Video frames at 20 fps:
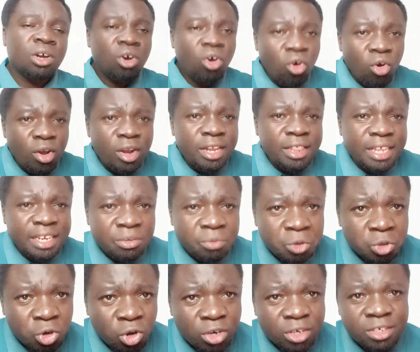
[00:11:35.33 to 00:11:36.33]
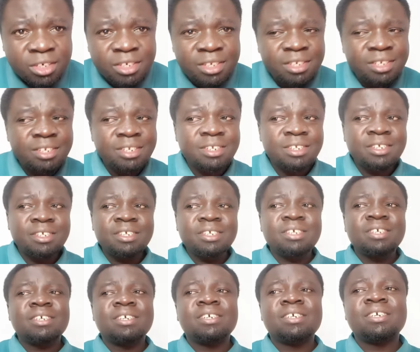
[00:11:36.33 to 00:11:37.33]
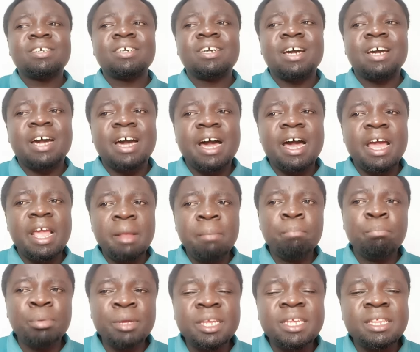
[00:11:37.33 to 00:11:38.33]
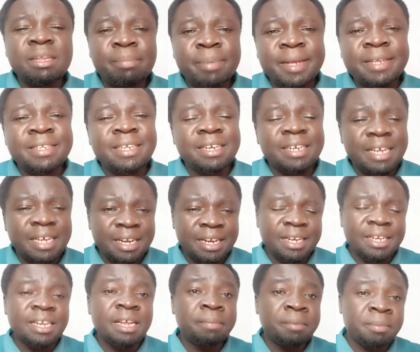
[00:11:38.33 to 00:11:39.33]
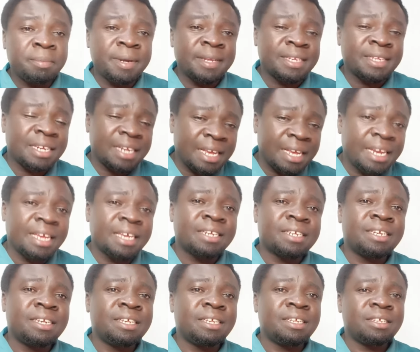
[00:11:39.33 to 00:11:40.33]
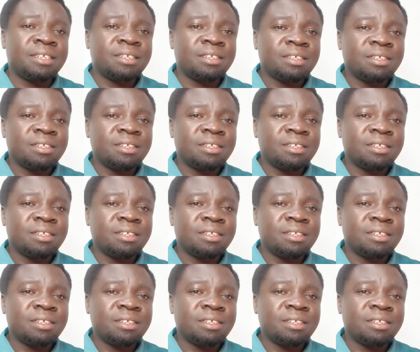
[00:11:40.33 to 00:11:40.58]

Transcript: Only that we don't impeach the president deputy president directly.